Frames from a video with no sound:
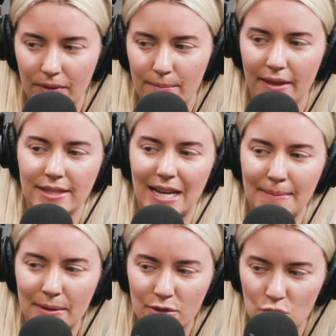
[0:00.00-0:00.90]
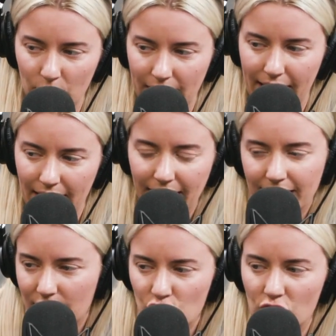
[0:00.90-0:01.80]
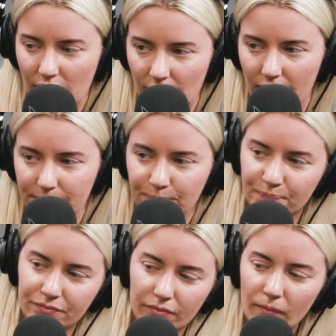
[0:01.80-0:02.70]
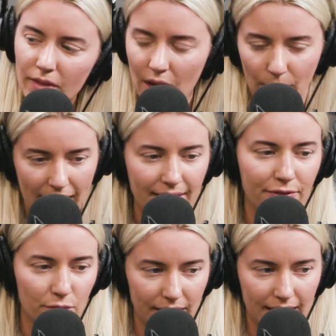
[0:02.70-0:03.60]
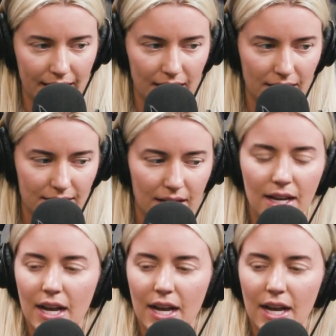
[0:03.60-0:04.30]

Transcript: And by the time I was 28, I think she thought I would have three kids.